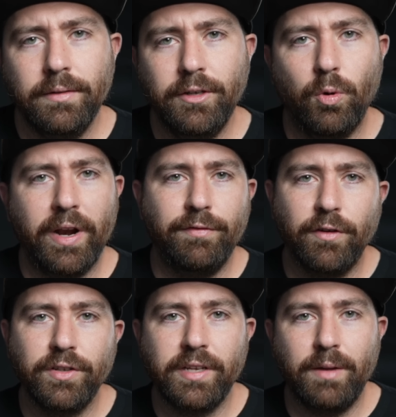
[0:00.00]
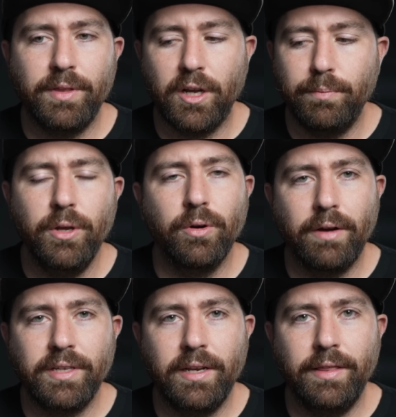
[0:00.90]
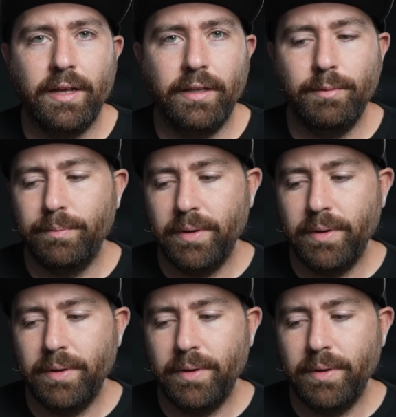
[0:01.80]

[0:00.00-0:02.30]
You know, when I first set up the computer, I was hitting that limit,